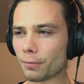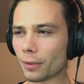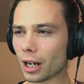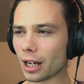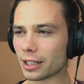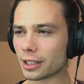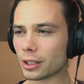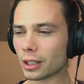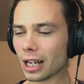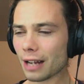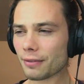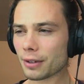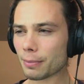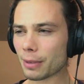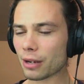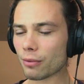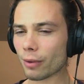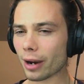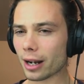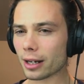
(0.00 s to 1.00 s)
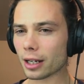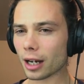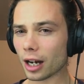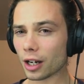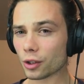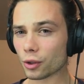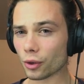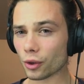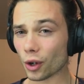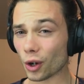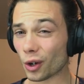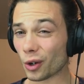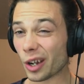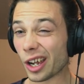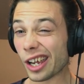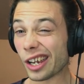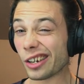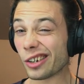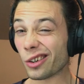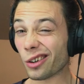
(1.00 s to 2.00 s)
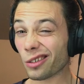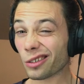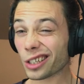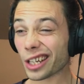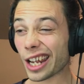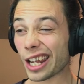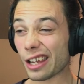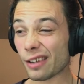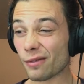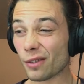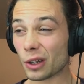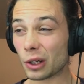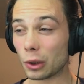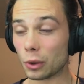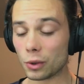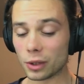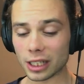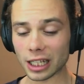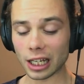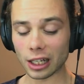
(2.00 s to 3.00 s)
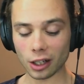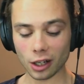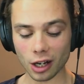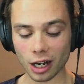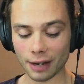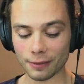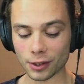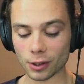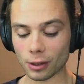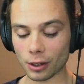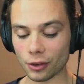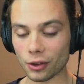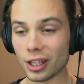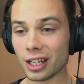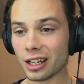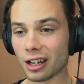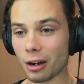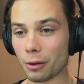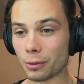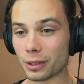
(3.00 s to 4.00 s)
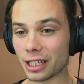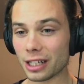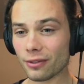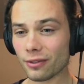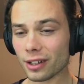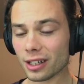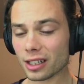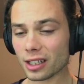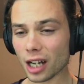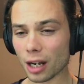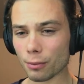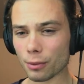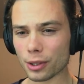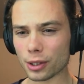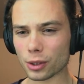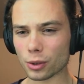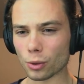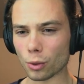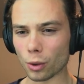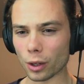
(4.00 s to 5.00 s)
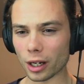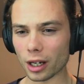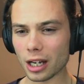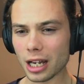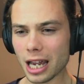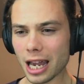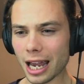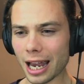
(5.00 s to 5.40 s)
I still have to beat round 100 though, not ever losing a life, so I think I would definitely start with Sorter.